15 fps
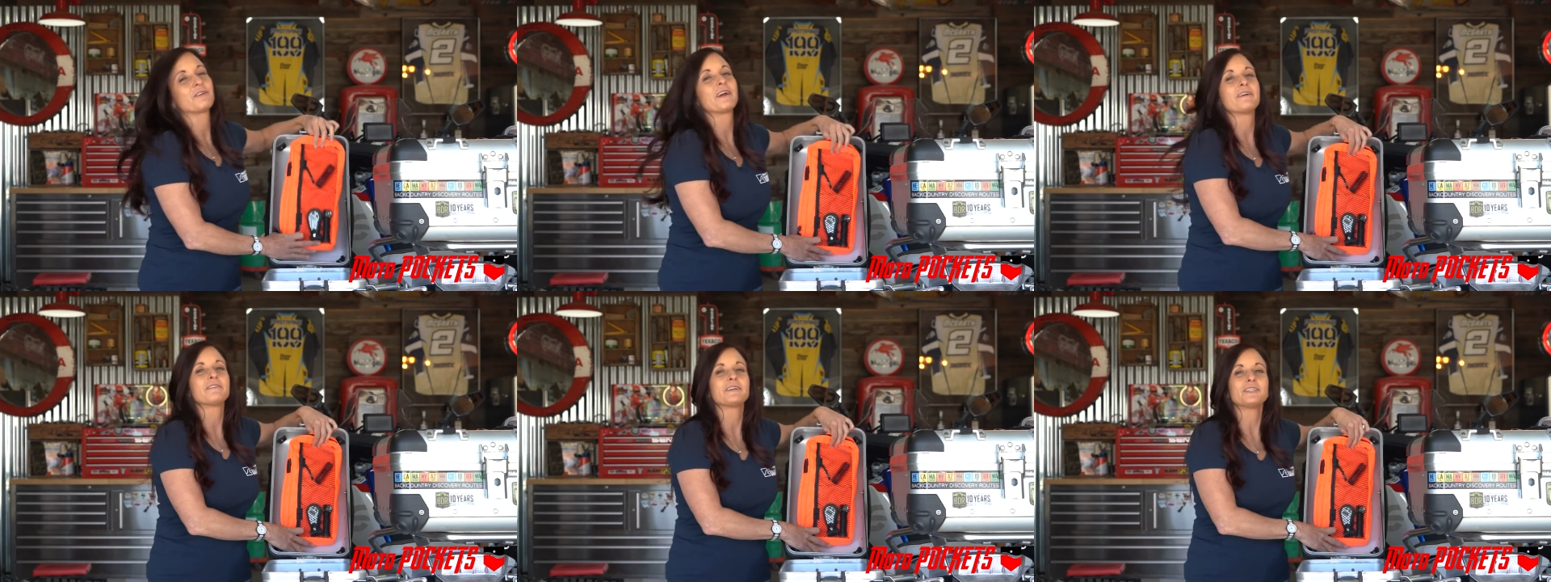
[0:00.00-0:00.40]

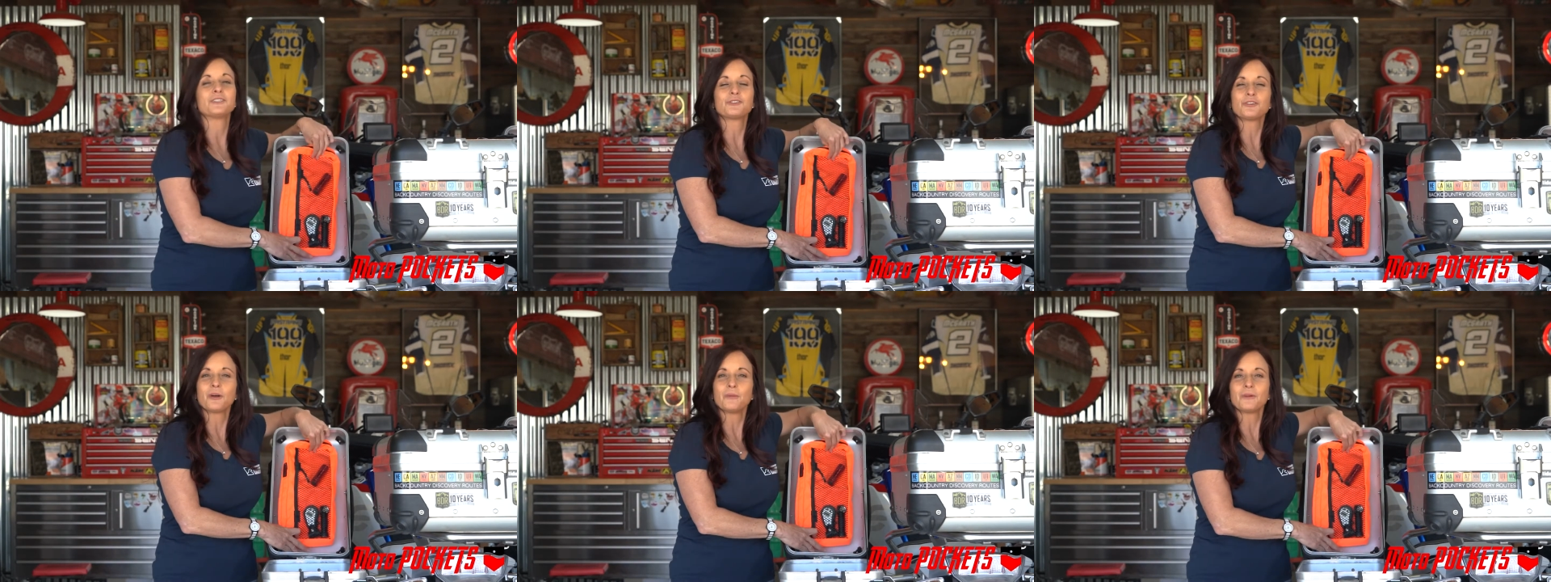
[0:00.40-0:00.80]
I ever get in
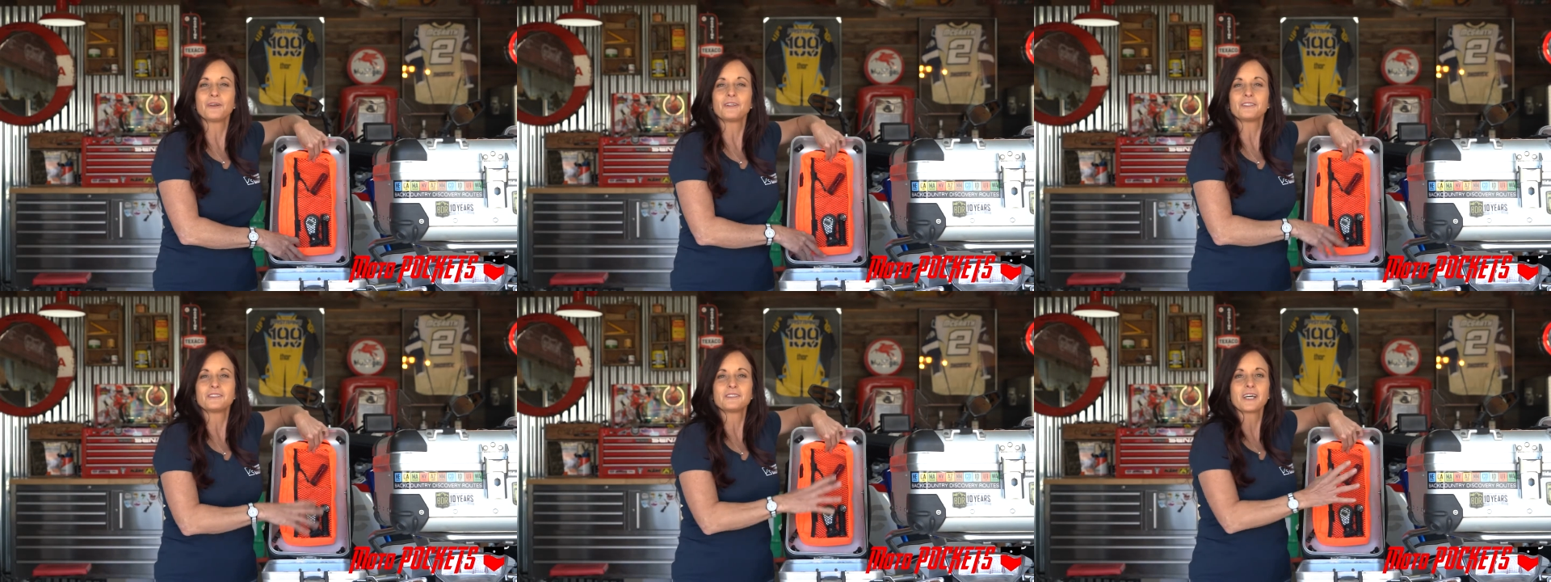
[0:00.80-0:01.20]
trouble
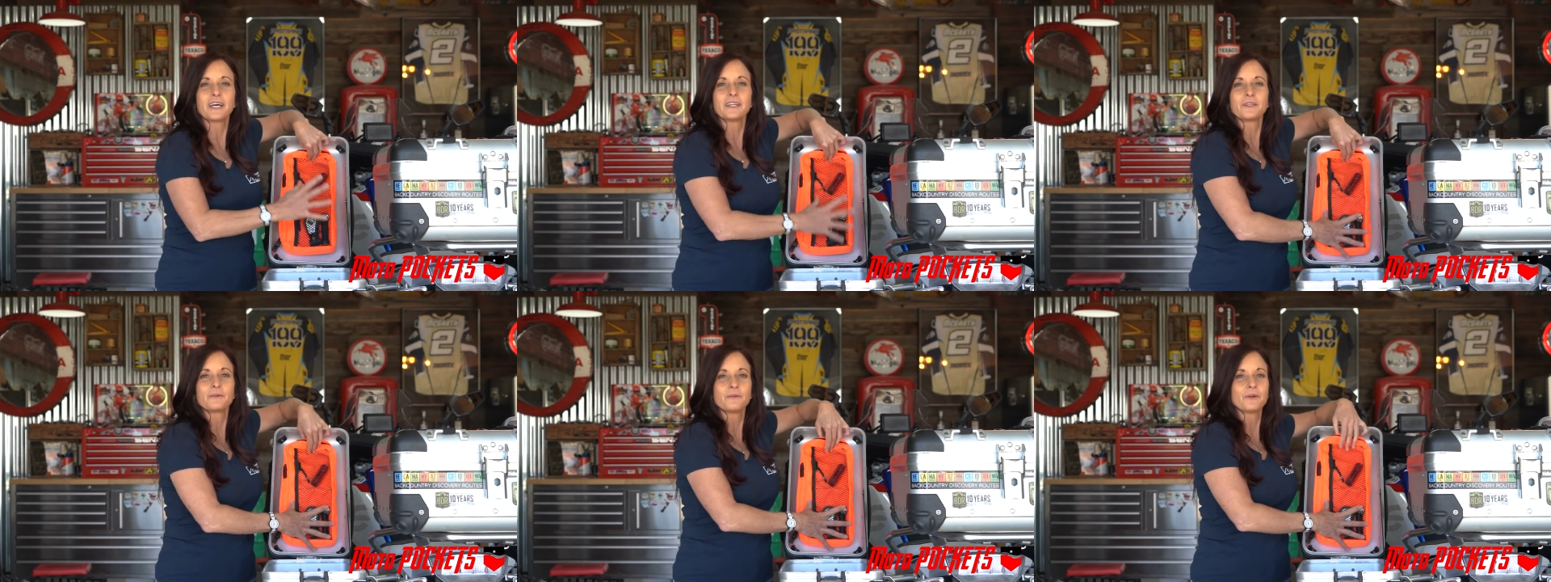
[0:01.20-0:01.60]
on the
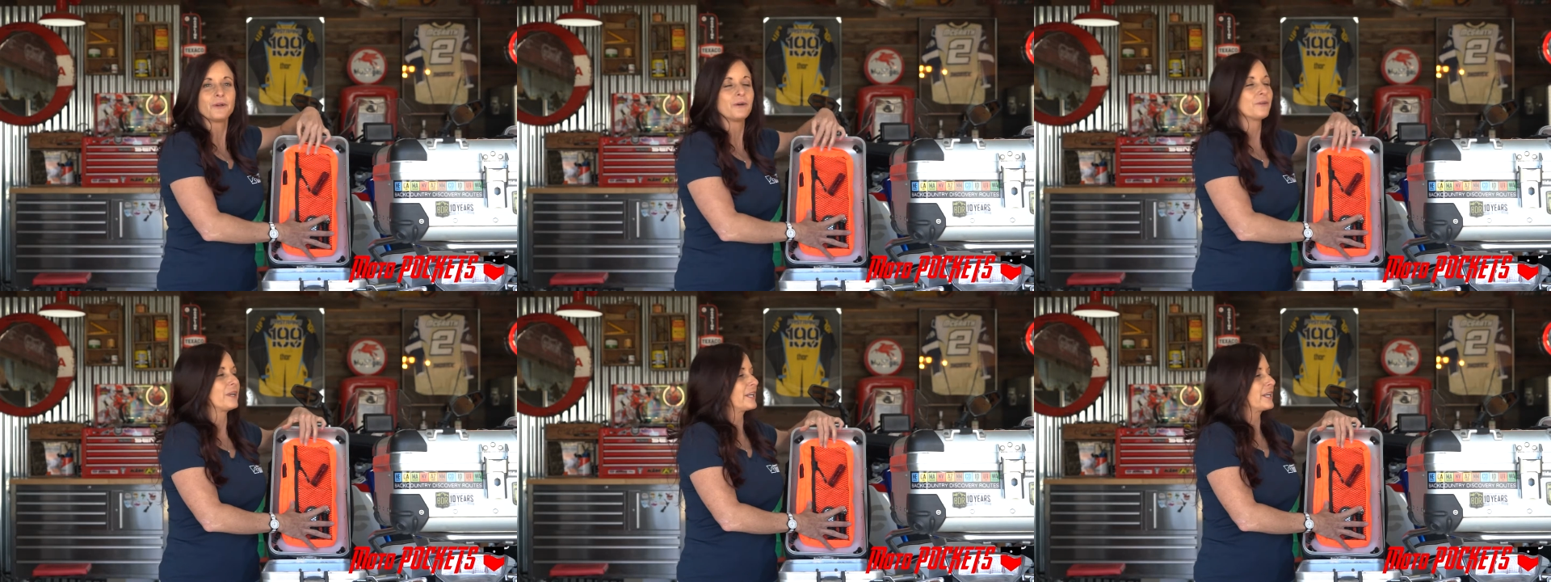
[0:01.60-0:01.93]
side of the road,